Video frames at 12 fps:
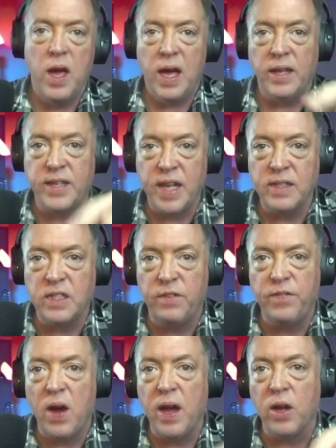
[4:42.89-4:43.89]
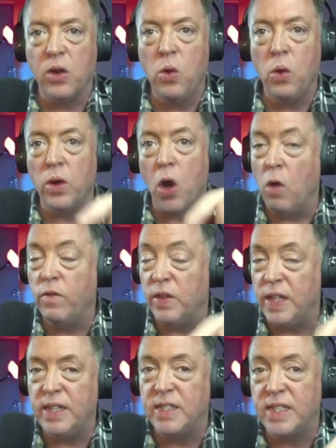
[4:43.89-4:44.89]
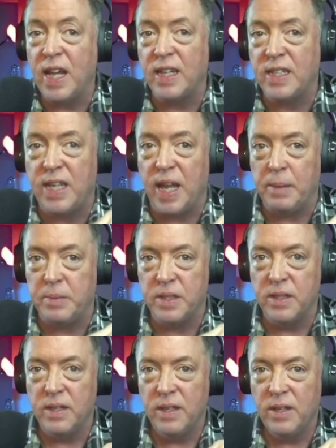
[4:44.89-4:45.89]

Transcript: and testify in court over these sex tapes.